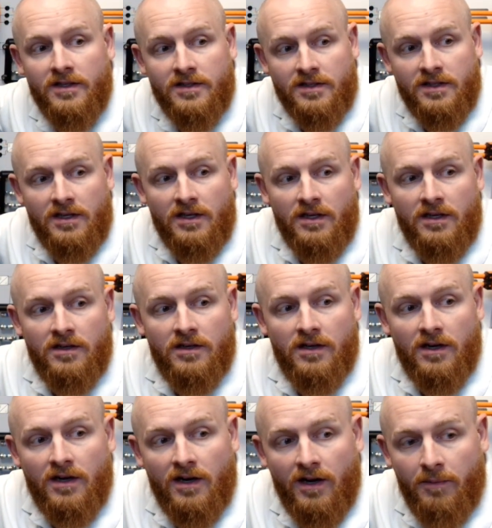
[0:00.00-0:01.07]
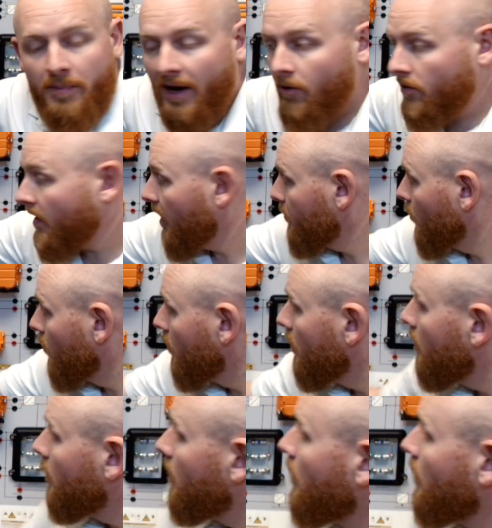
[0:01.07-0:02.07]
is the power cable,